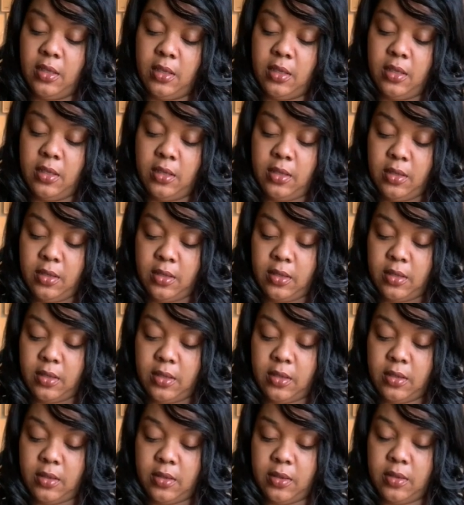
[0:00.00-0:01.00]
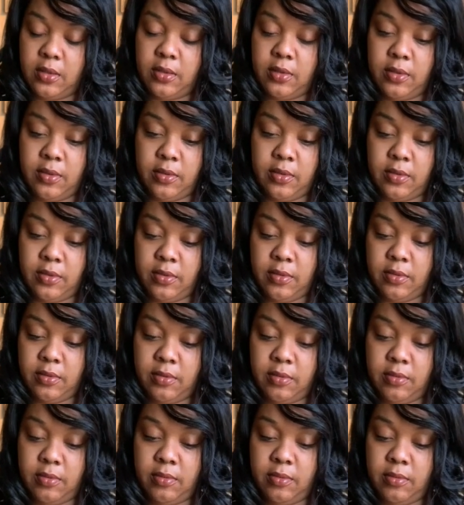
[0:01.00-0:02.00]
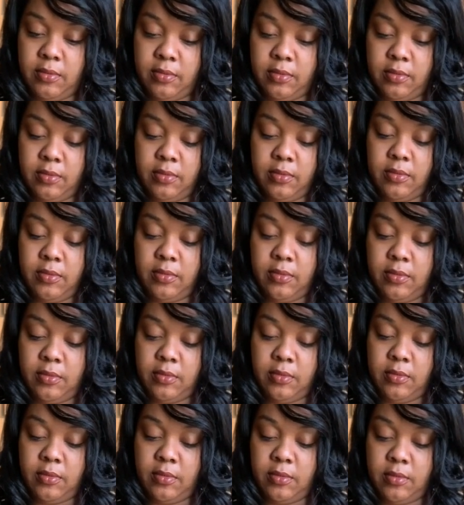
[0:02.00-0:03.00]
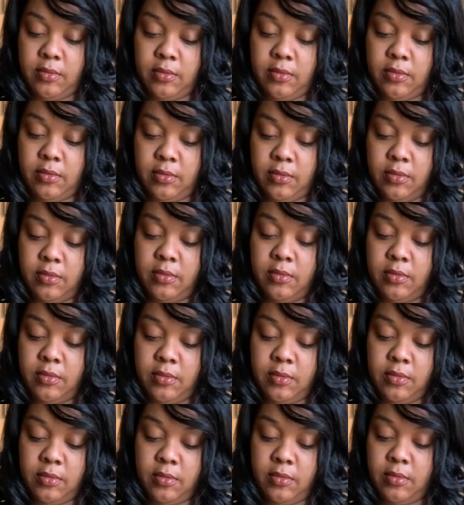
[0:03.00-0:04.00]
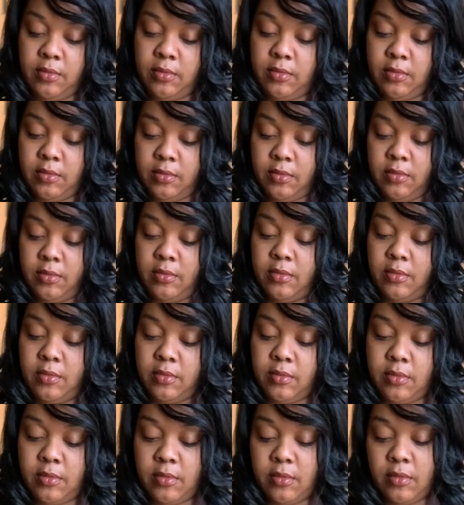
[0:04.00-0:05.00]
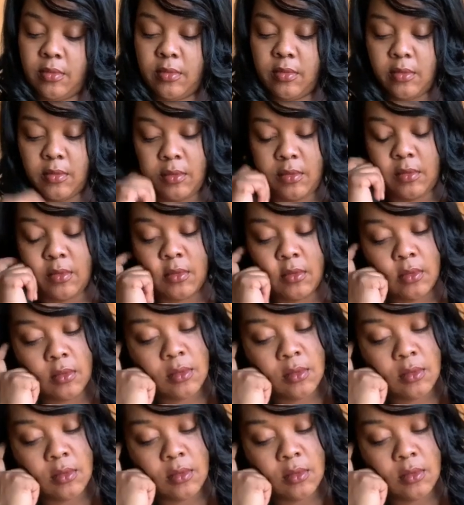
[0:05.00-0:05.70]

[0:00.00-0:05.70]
[no speech]